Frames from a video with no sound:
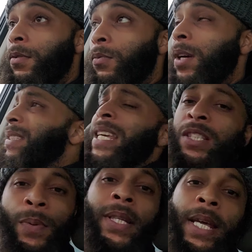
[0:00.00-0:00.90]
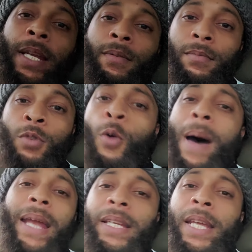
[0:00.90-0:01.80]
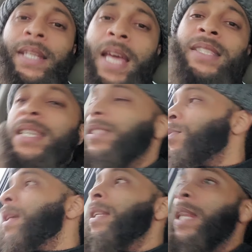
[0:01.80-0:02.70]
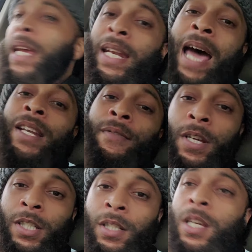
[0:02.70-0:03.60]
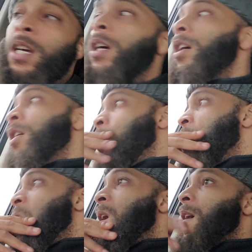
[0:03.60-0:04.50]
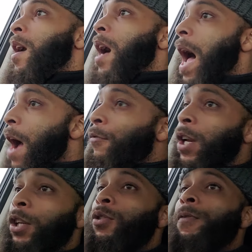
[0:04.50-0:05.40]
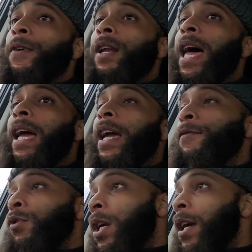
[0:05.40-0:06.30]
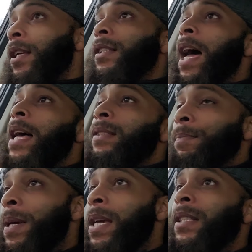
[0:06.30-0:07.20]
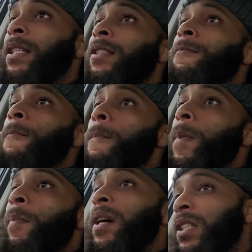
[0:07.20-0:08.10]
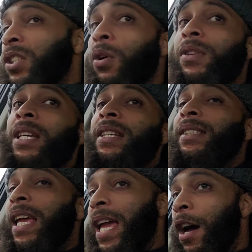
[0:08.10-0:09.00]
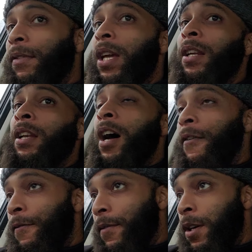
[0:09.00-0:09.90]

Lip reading: Well, since we did it. Nobody did that since we did it in our division. I really do feel like if you give this guy some pieces, because he showed us he can stay healthy enough.